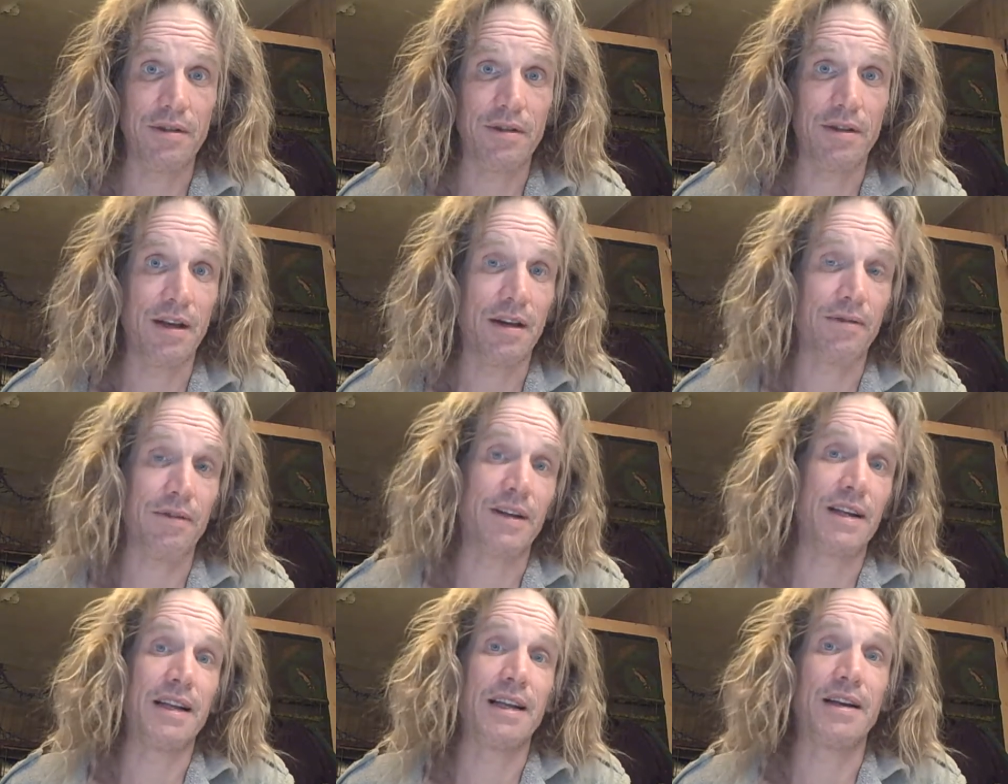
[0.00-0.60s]
Now,
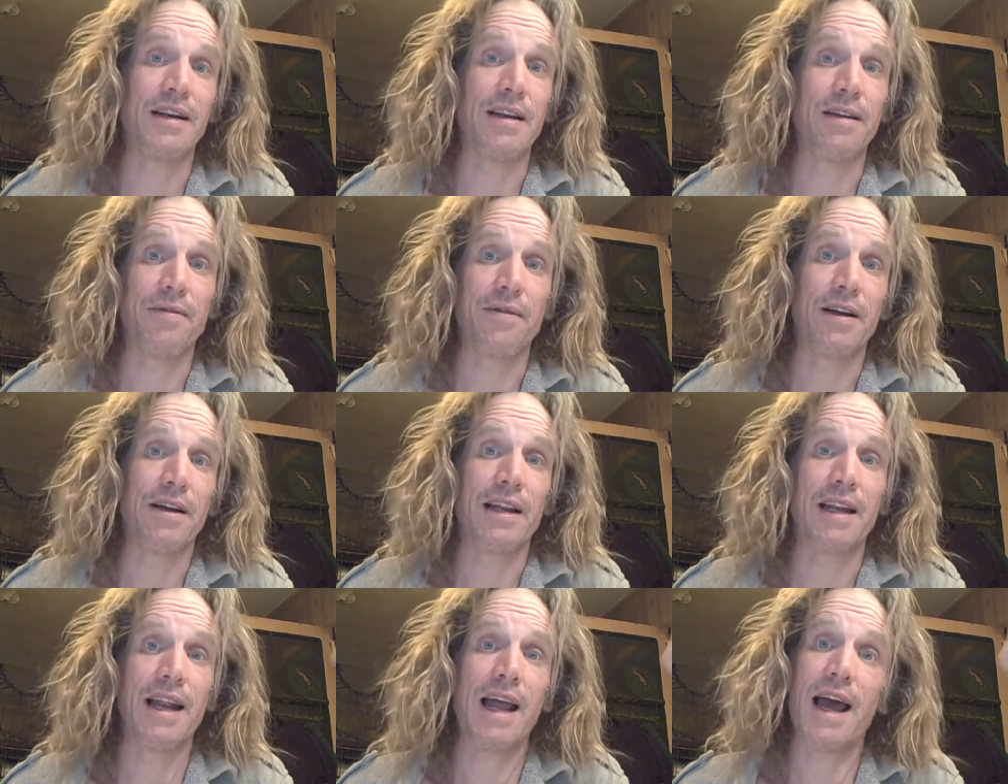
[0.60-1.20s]
if
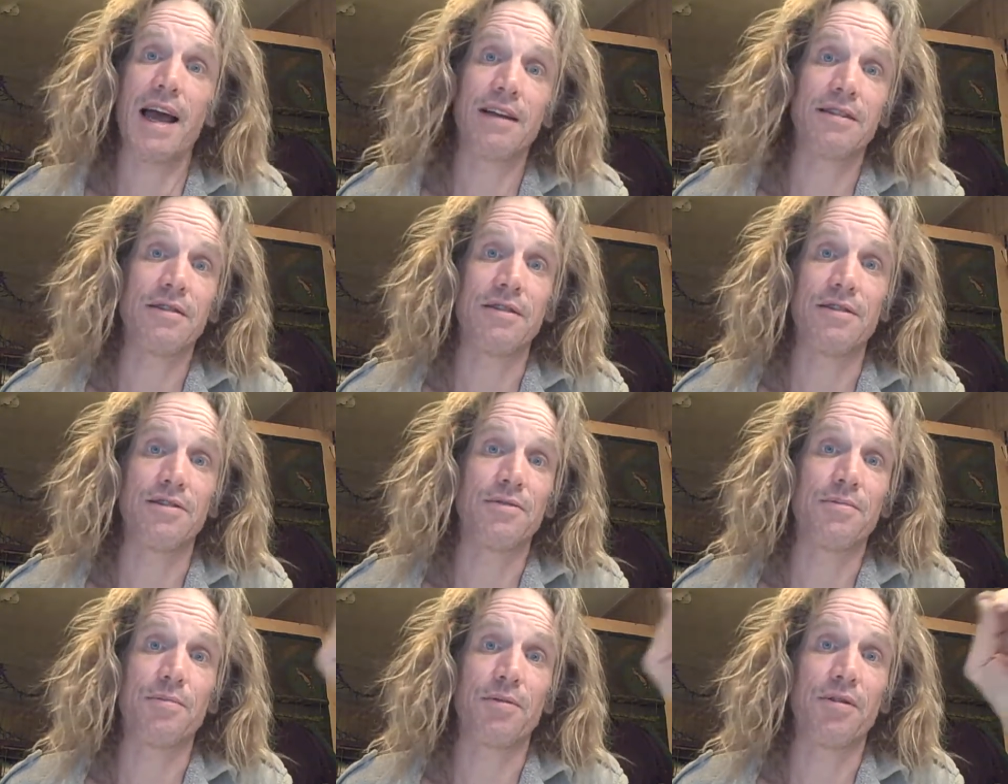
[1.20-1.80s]
I did
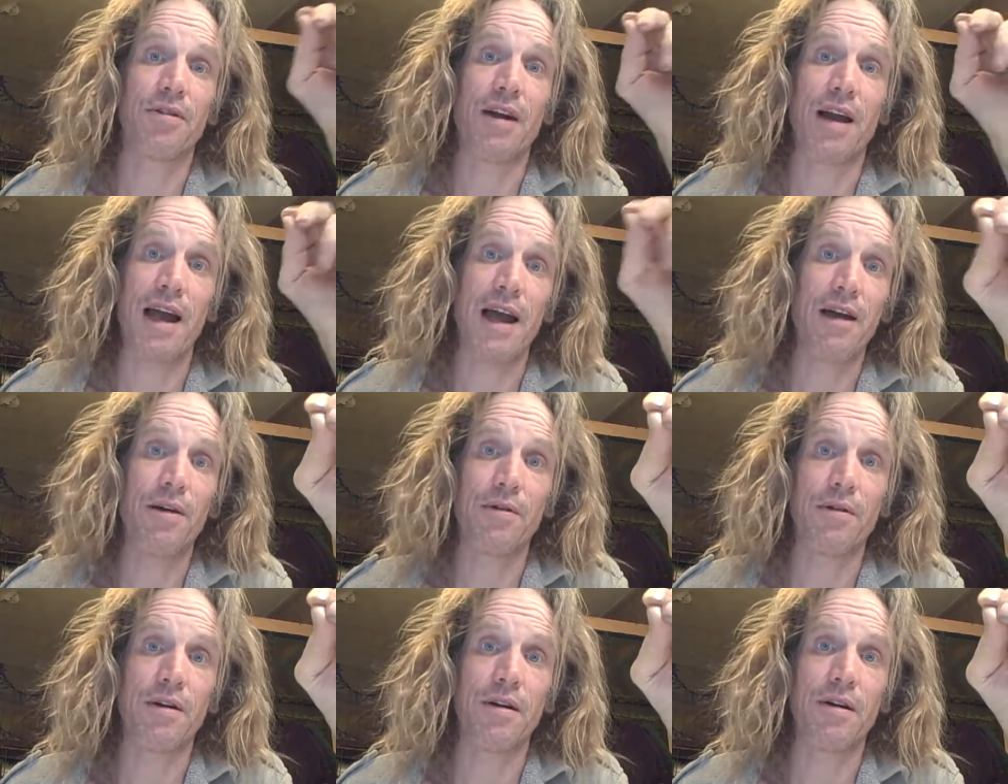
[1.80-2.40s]
accidents per
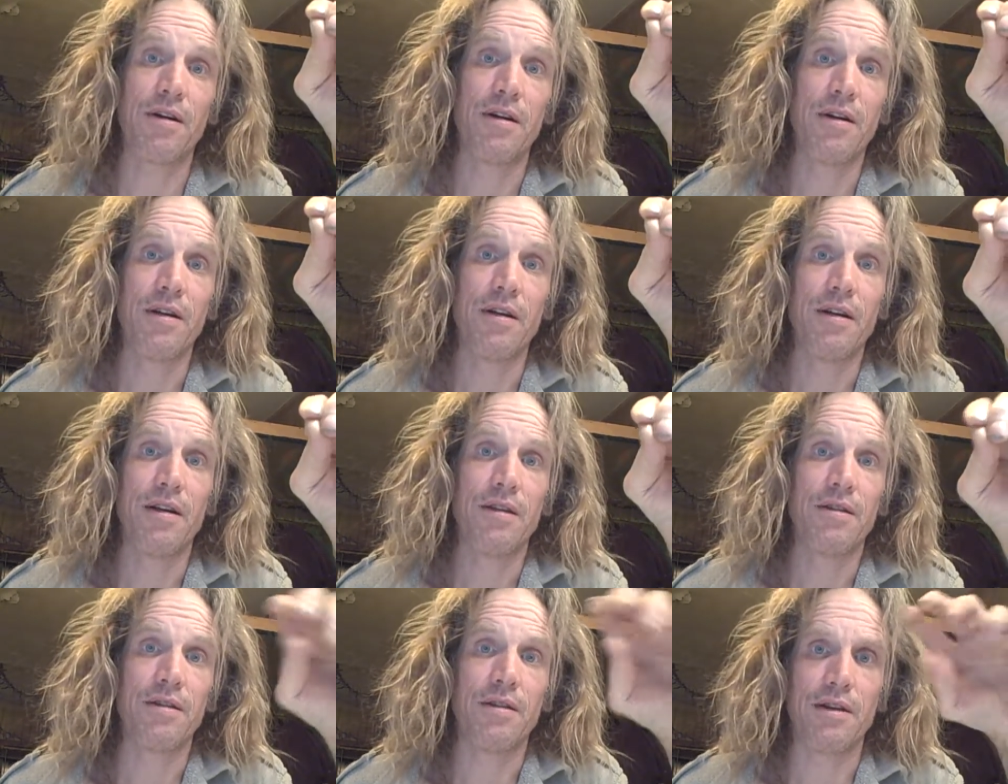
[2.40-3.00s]
hour,
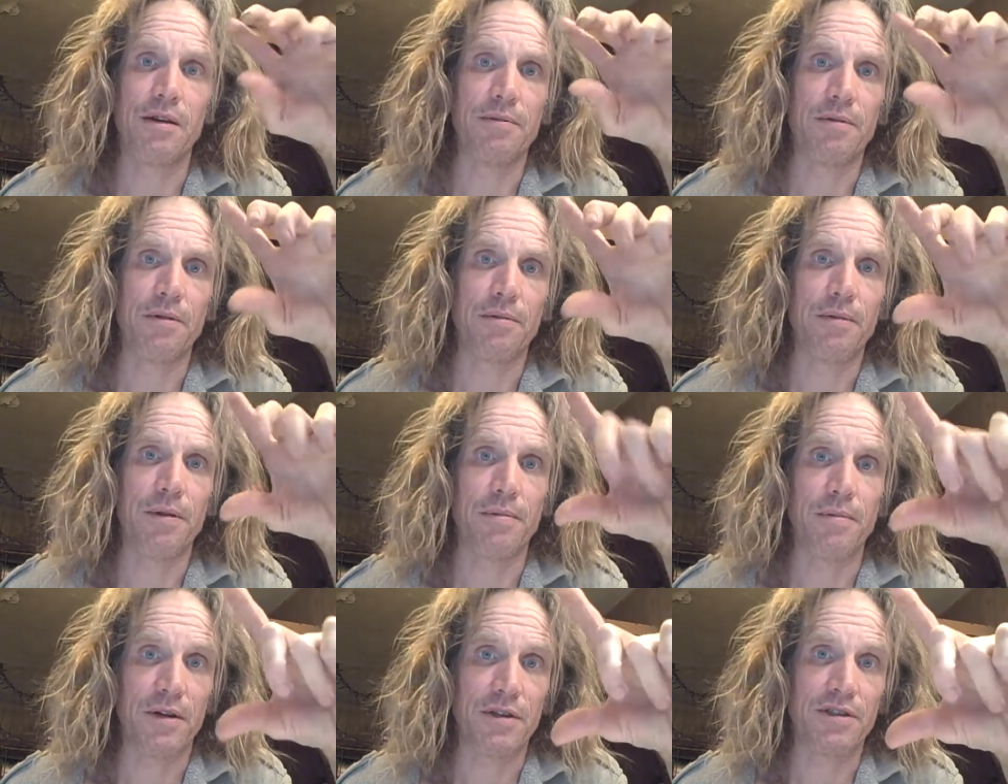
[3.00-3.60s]
the number would
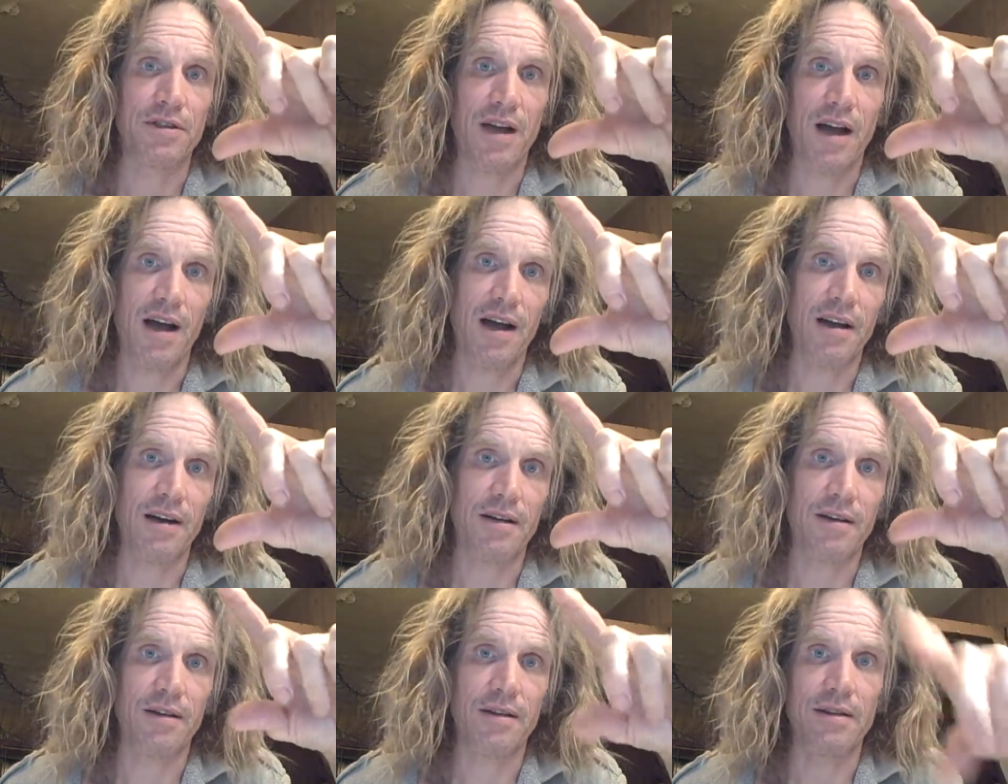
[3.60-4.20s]
be much
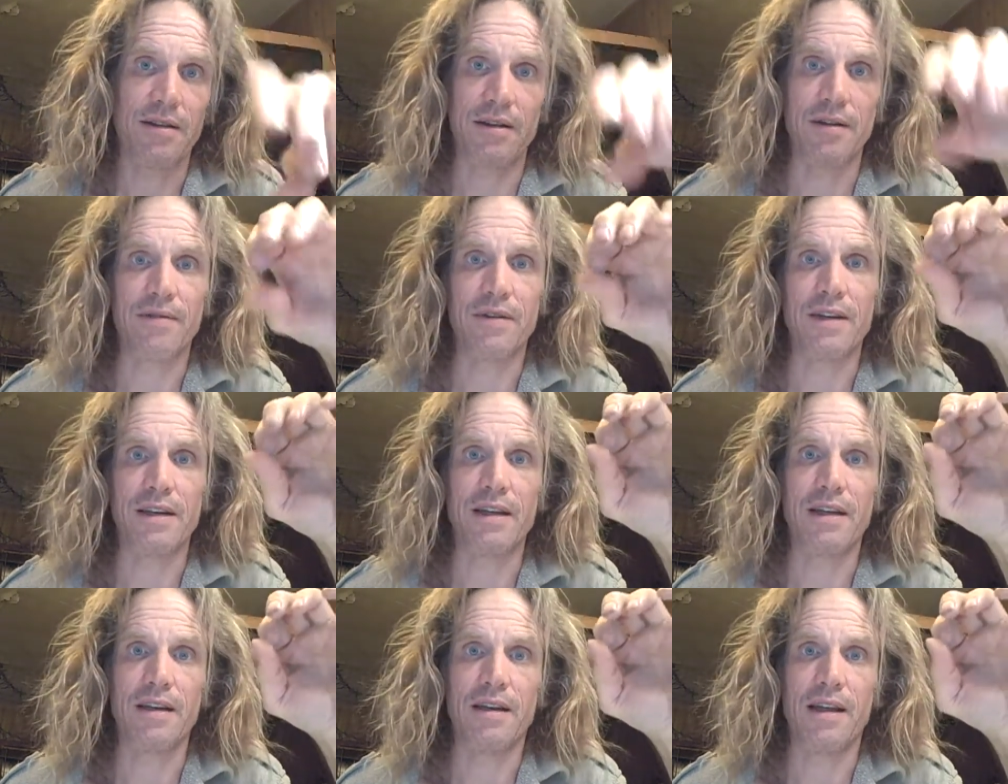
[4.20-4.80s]
higher than if I
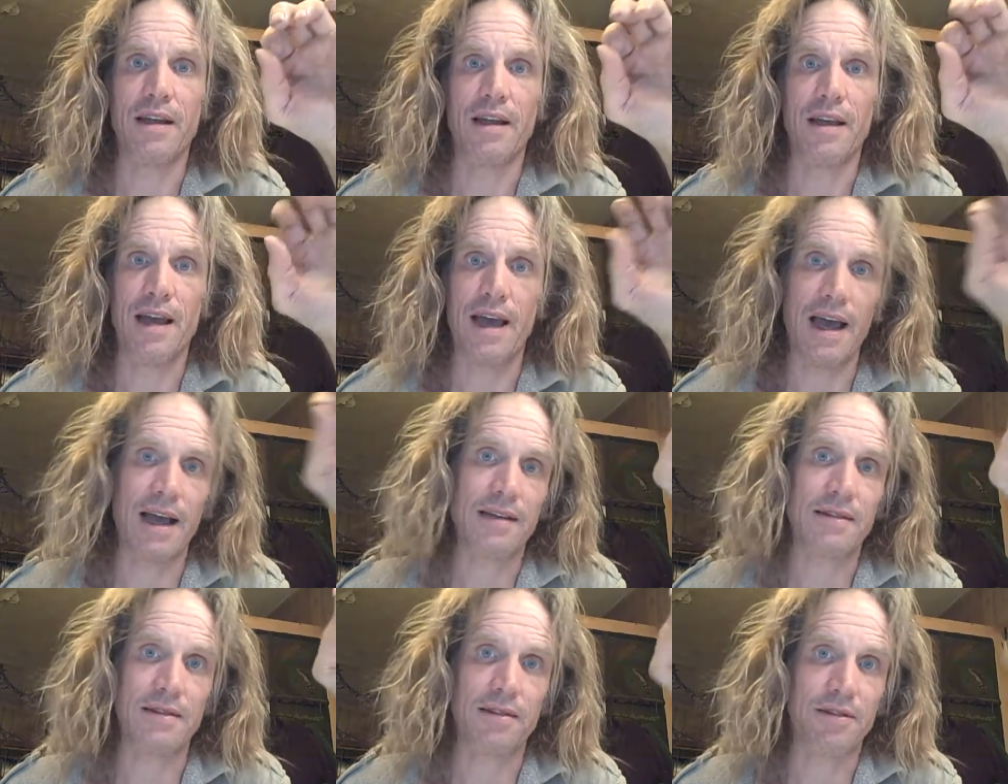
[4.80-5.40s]
did
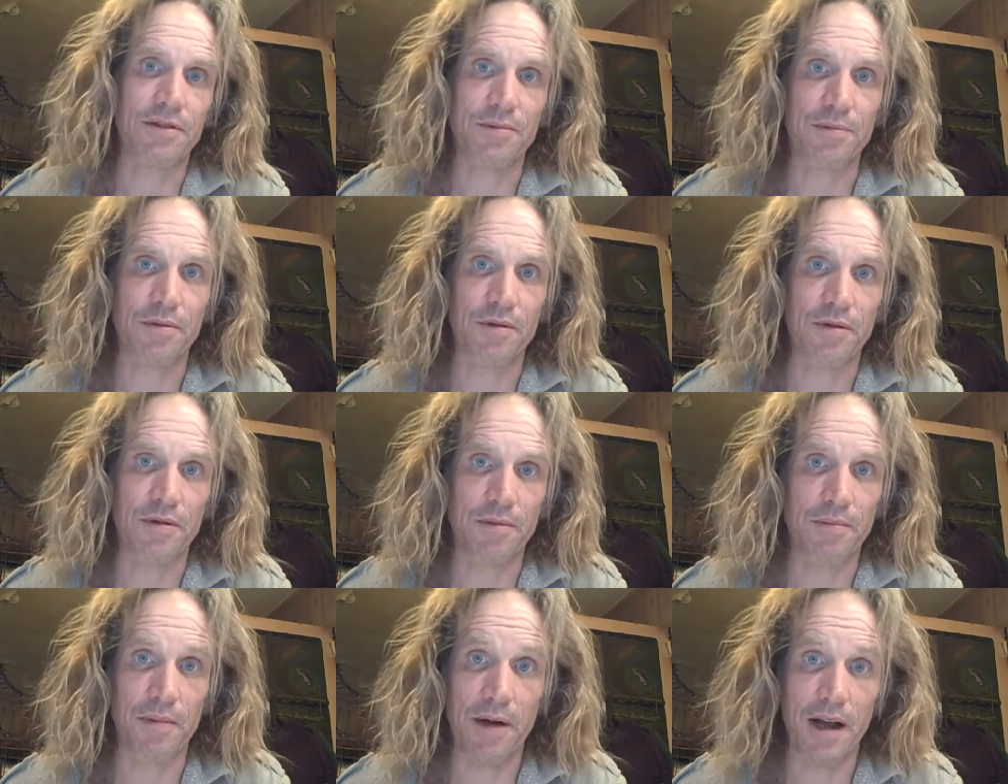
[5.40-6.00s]
accidents
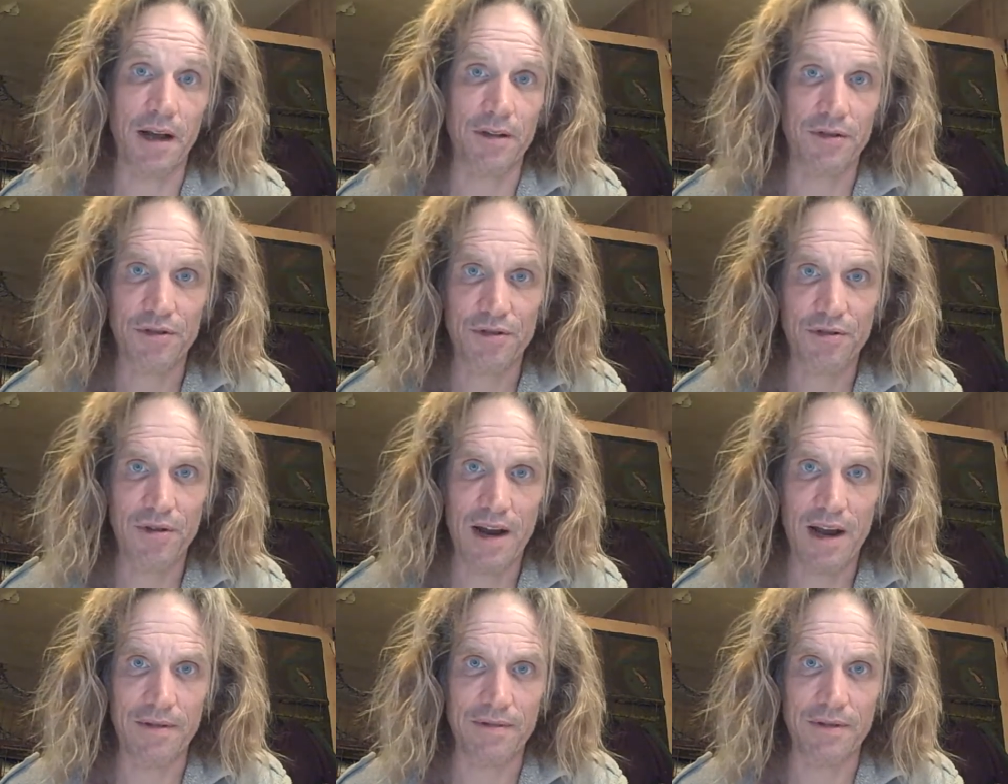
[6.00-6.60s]
per miles
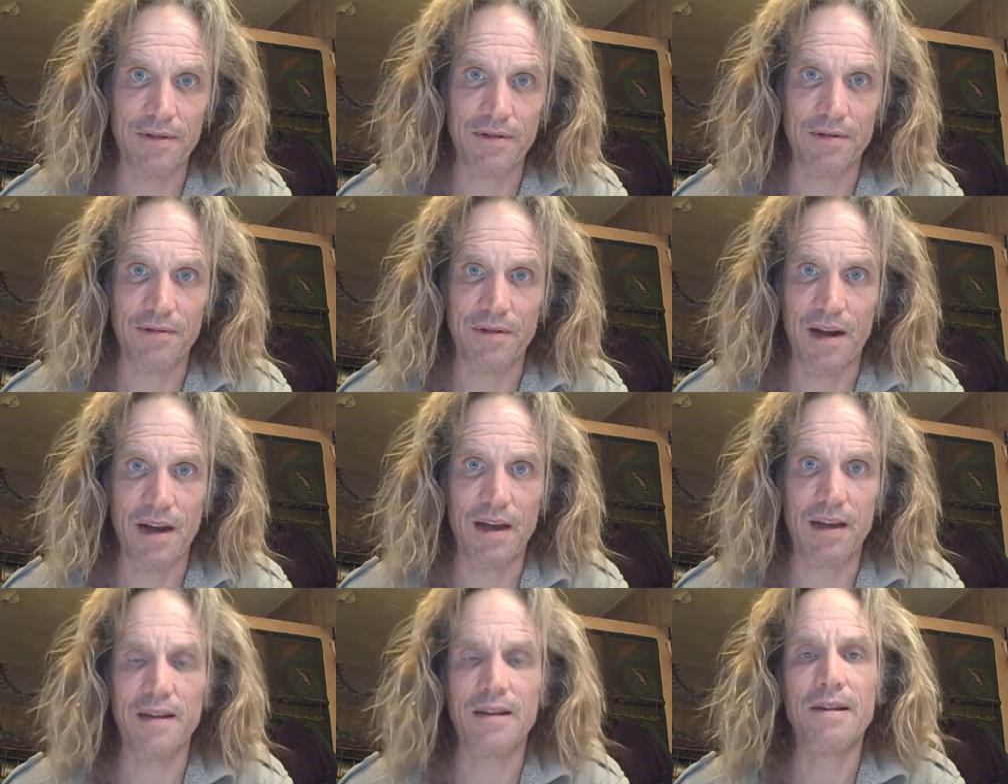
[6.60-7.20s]
traveled,
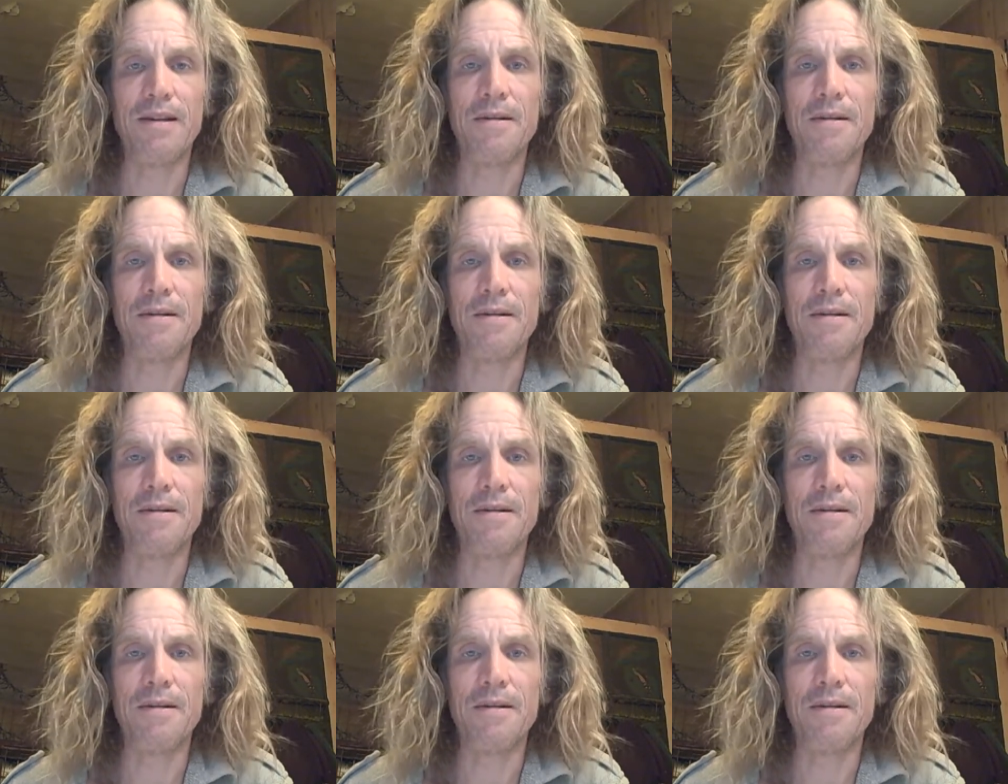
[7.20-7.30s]
right?